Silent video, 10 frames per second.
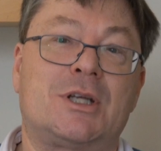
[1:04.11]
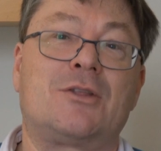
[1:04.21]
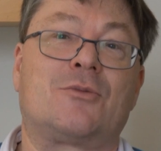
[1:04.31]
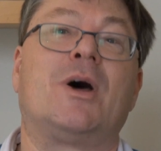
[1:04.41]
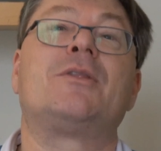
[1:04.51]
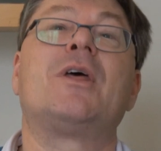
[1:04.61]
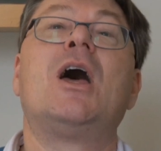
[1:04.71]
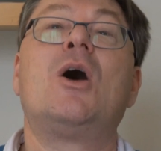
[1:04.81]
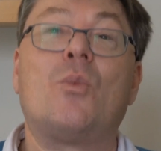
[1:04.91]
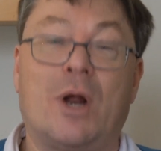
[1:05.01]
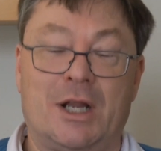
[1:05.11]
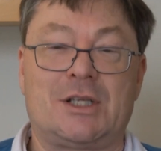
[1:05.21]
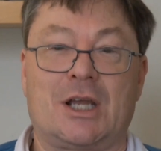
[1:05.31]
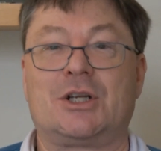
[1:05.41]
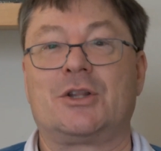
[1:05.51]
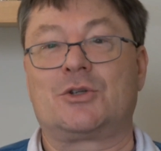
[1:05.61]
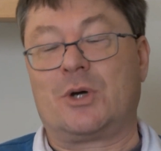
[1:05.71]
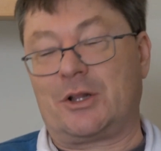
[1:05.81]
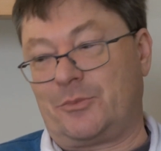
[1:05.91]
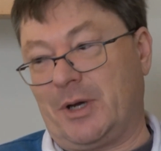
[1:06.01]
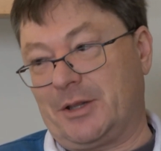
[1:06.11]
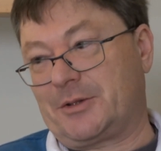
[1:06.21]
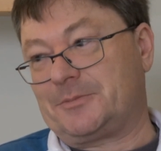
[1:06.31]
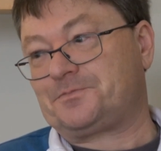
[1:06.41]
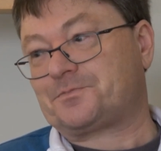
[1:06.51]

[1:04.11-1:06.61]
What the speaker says: 10th month when it's actually the 12th month?